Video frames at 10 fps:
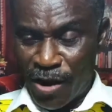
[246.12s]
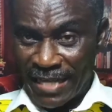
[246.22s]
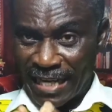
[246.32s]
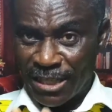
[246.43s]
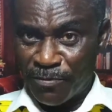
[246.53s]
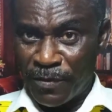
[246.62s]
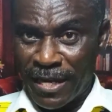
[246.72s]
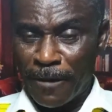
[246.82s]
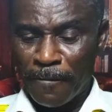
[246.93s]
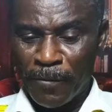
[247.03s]
as I
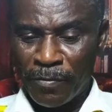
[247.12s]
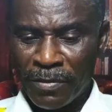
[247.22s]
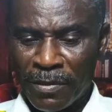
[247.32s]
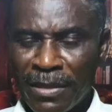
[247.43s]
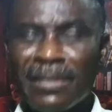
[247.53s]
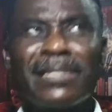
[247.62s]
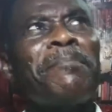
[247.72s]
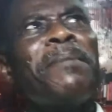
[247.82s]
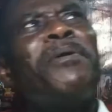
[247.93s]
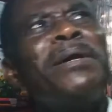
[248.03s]
speak, some
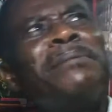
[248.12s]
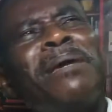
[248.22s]
people in